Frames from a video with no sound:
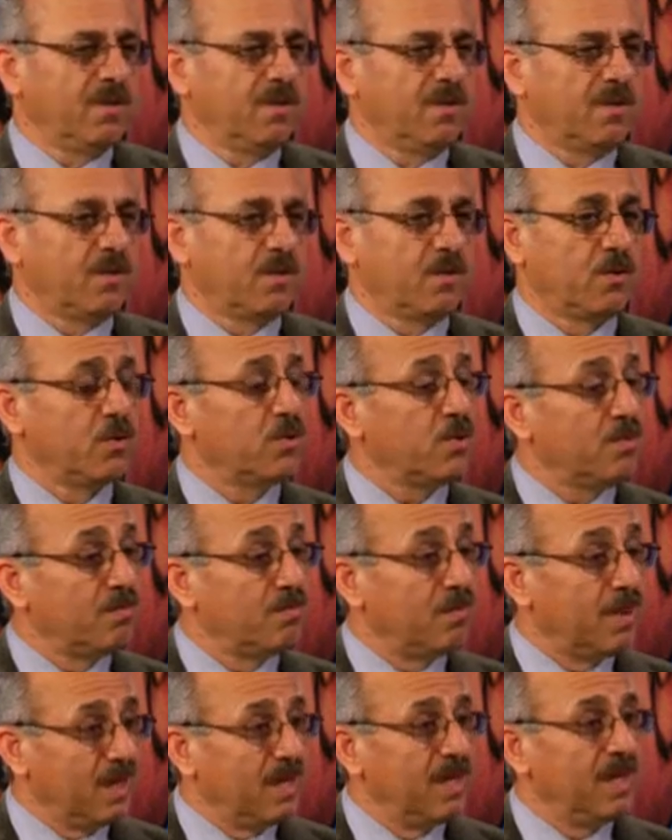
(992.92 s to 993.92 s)
couldn't
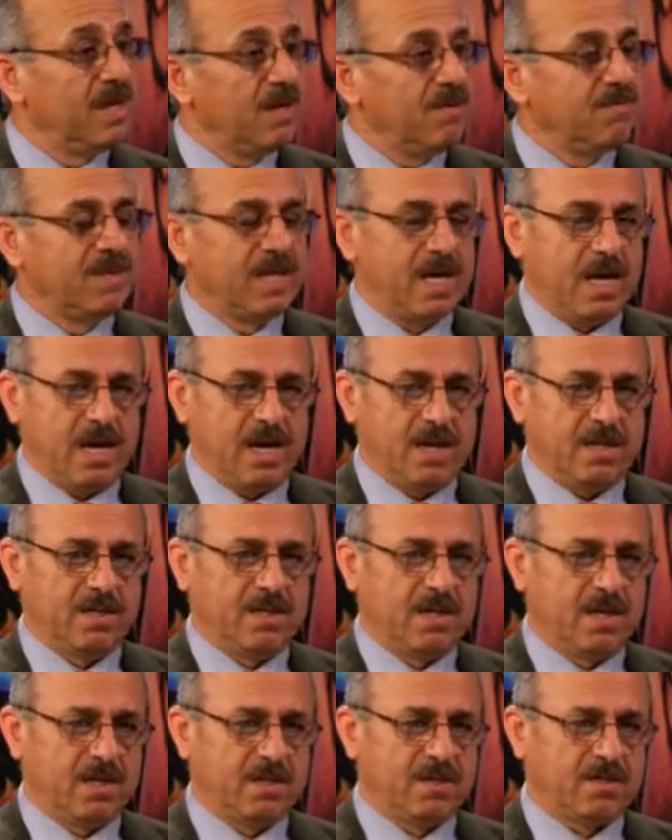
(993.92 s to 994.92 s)
believe
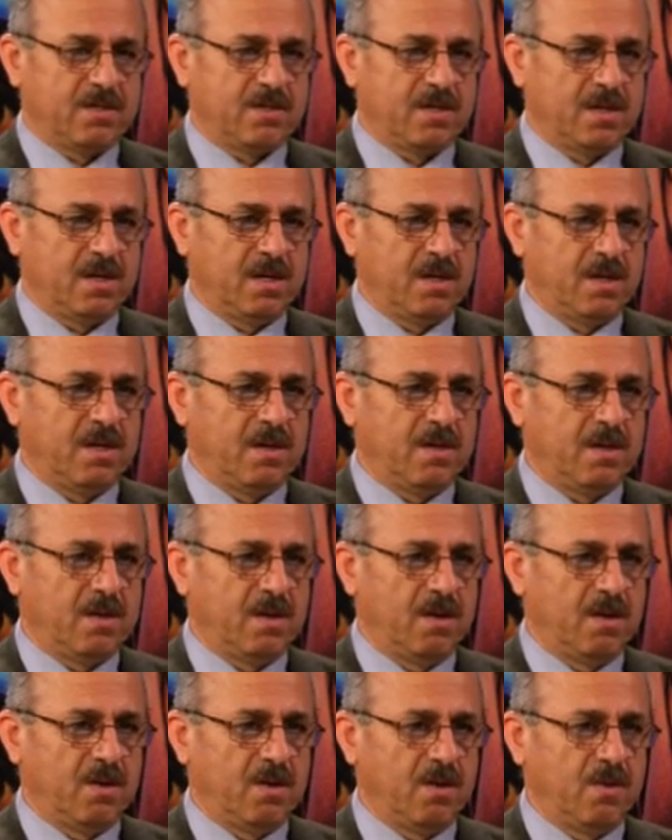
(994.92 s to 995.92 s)
that
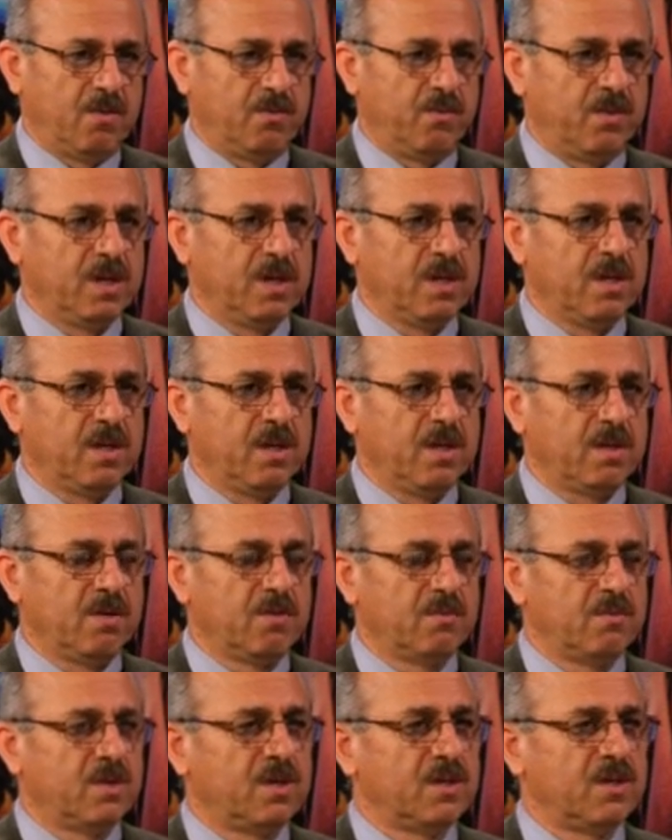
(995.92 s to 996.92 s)
we
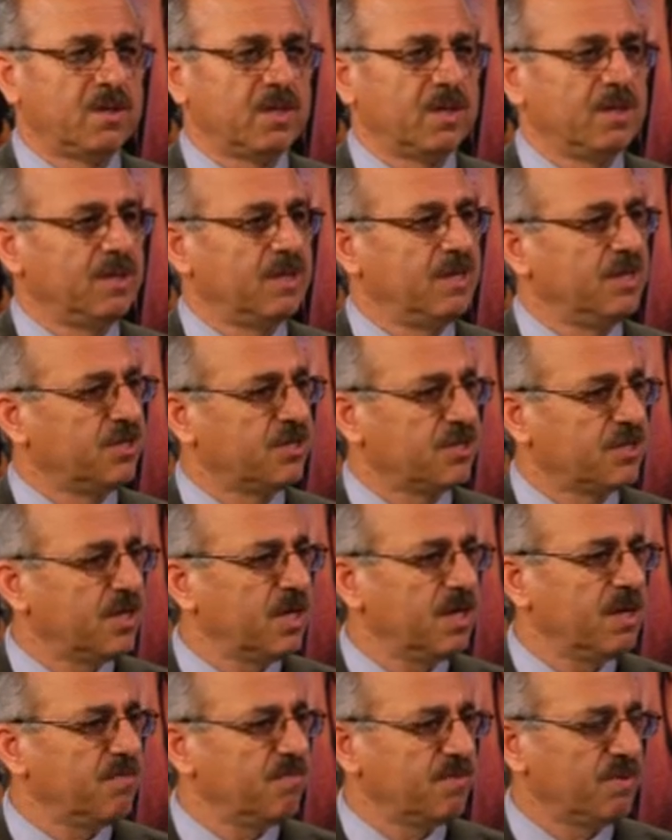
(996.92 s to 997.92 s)
were
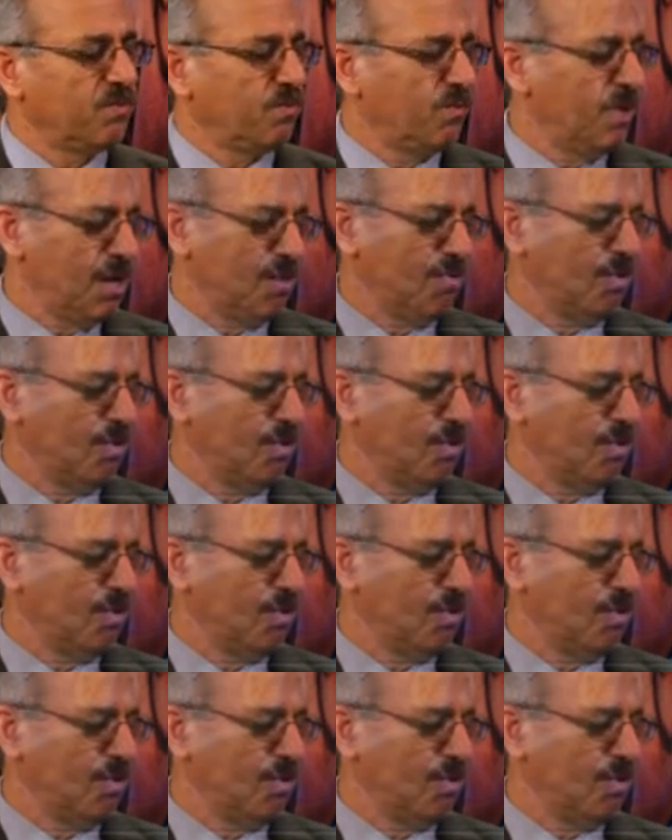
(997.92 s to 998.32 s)
deceived very